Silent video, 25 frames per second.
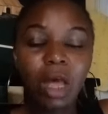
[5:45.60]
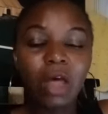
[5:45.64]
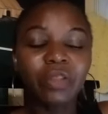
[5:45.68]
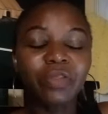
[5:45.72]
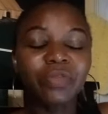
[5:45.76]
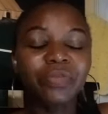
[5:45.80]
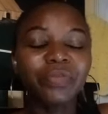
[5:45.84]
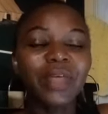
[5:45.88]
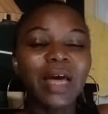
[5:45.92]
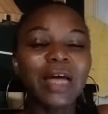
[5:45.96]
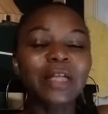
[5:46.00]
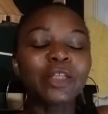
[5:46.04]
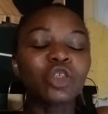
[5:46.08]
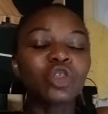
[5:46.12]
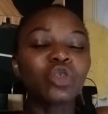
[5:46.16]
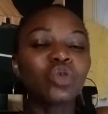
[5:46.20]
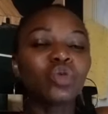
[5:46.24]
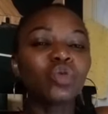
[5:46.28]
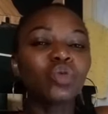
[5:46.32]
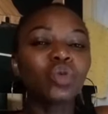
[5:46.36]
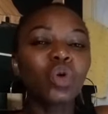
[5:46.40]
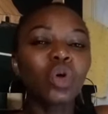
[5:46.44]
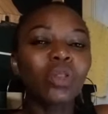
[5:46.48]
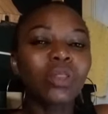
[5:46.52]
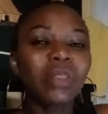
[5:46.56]
that you
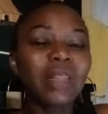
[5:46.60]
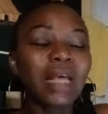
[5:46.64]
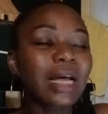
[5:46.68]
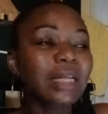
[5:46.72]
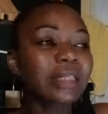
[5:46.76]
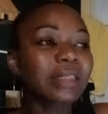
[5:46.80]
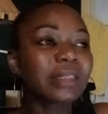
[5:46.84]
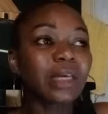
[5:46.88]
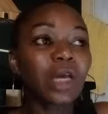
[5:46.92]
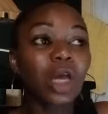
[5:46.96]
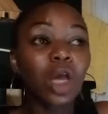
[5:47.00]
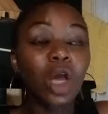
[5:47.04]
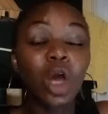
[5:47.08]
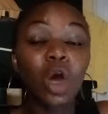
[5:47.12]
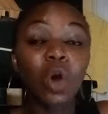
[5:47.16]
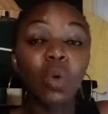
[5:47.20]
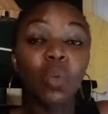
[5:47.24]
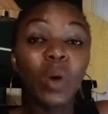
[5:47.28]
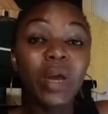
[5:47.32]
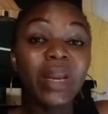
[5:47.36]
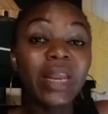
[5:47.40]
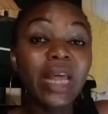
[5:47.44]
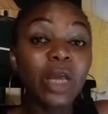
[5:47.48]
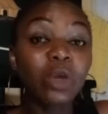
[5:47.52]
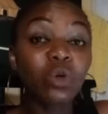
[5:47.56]
know that
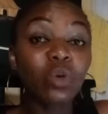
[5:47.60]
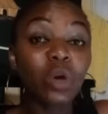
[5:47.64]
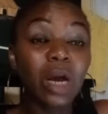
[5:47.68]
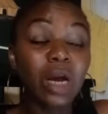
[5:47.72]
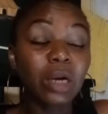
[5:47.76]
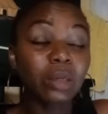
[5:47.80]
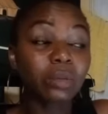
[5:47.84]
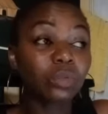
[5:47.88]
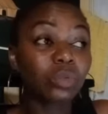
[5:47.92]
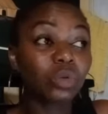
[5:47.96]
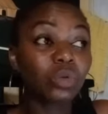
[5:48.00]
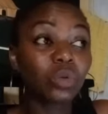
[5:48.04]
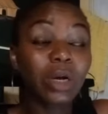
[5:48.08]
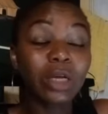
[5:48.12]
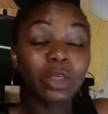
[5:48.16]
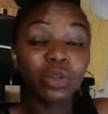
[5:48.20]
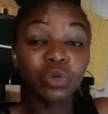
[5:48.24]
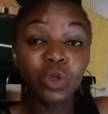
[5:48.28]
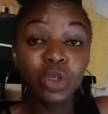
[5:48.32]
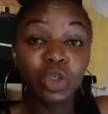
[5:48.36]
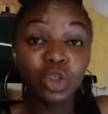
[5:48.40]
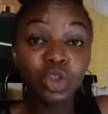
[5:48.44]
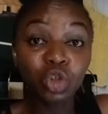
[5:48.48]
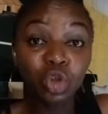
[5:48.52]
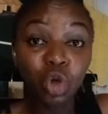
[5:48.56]
whether you are
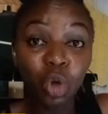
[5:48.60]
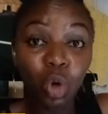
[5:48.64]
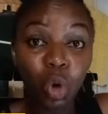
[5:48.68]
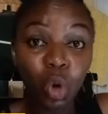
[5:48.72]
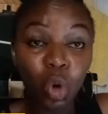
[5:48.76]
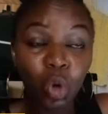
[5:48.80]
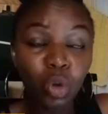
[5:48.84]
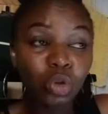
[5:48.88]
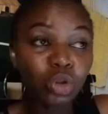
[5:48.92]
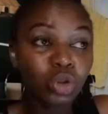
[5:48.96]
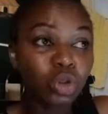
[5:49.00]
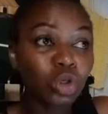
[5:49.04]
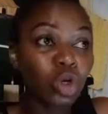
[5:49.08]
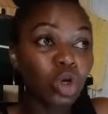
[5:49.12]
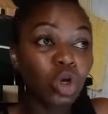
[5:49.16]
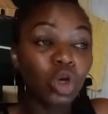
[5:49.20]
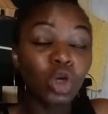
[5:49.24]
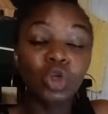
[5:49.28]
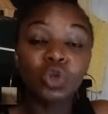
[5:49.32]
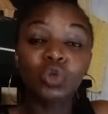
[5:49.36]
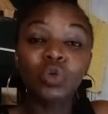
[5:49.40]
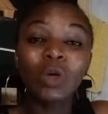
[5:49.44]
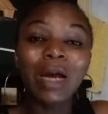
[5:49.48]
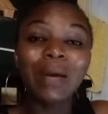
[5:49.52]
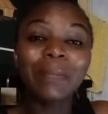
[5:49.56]
doing chores,
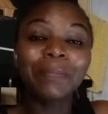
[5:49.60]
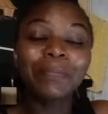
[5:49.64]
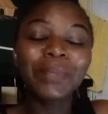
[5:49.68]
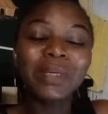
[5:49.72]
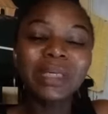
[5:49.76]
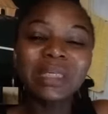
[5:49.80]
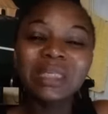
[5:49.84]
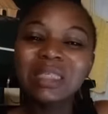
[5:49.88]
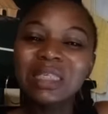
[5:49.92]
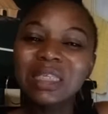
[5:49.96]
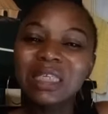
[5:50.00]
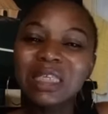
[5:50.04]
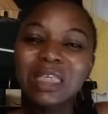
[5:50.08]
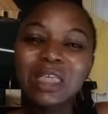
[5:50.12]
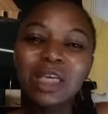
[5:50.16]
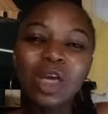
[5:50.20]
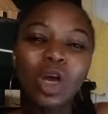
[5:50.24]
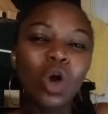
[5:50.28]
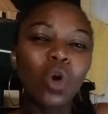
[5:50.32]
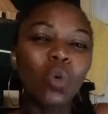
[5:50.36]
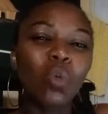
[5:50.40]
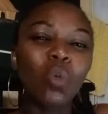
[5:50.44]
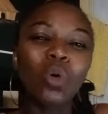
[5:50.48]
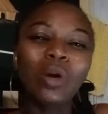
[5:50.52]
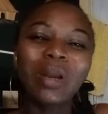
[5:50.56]
you are busy,
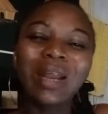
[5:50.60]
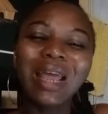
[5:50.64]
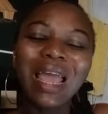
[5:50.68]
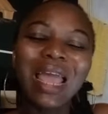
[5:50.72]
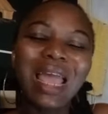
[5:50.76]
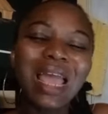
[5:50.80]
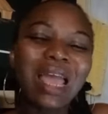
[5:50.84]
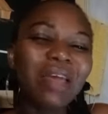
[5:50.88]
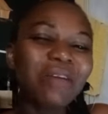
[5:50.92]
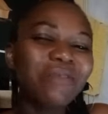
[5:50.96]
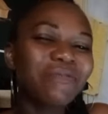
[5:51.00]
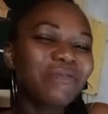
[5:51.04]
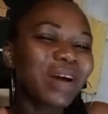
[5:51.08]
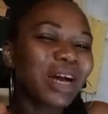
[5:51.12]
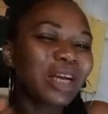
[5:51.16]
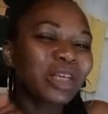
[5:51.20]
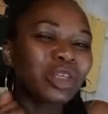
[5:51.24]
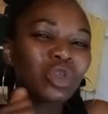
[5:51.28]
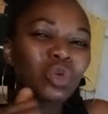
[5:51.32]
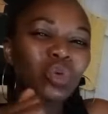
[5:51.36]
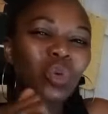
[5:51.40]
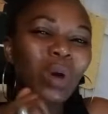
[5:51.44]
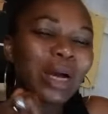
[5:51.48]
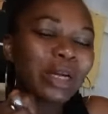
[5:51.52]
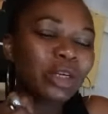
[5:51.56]
whatever
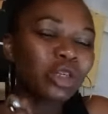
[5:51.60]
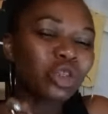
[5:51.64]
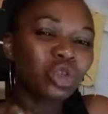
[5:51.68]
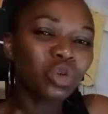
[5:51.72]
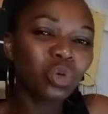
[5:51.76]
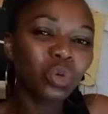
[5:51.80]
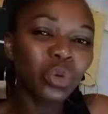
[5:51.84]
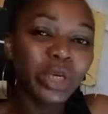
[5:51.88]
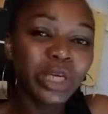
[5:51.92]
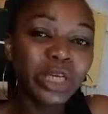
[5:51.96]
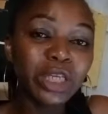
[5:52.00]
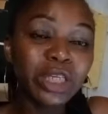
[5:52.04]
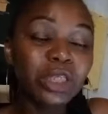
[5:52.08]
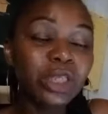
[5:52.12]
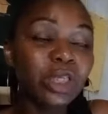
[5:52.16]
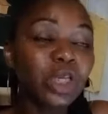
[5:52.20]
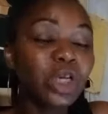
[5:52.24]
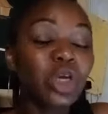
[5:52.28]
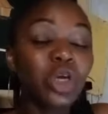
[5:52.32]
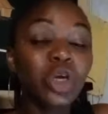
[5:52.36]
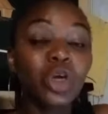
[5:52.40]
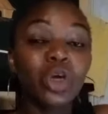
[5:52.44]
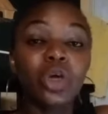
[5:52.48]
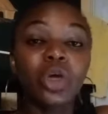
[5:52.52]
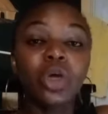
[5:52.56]
you are
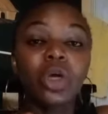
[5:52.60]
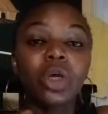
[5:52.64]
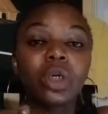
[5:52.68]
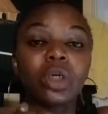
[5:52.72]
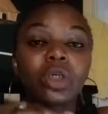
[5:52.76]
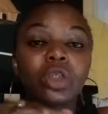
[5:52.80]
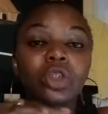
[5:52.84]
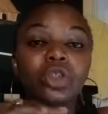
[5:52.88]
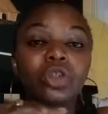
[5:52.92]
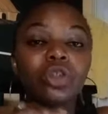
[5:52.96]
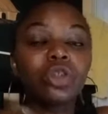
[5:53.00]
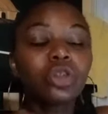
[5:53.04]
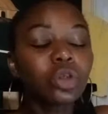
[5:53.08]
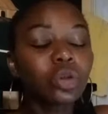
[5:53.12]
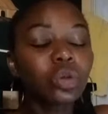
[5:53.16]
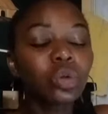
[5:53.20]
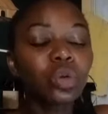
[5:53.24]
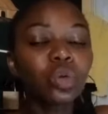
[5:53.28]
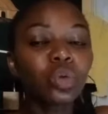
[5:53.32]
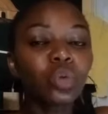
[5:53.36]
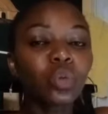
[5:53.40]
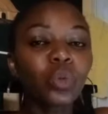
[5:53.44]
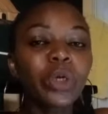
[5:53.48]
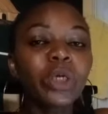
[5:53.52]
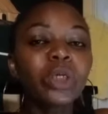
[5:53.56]
doing, you
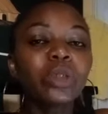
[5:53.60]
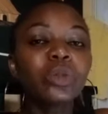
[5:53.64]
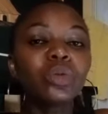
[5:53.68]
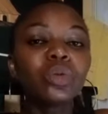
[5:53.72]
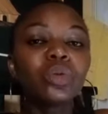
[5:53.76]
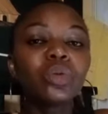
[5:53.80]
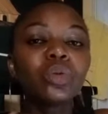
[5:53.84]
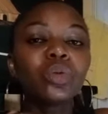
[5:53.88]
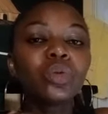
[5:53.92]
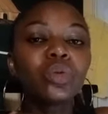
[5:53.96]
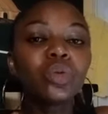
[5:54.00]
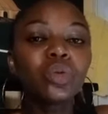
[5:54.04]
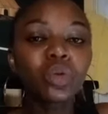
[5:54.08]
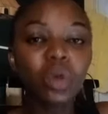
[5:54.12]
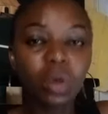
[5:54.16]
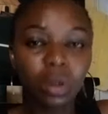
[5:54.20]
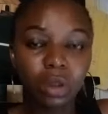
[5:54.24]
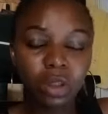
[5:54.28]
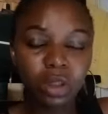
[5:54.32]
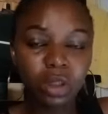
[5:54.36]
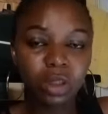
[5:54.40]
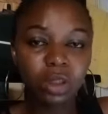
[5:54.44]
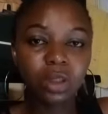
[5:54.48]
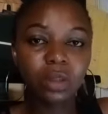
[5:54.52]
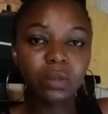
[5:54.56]
will
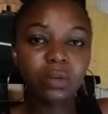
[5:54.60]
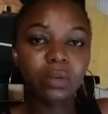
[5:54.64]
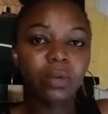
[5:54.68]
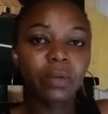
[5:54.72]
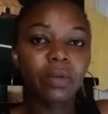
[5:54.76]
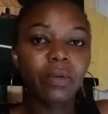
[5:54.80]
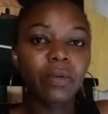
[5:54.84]
not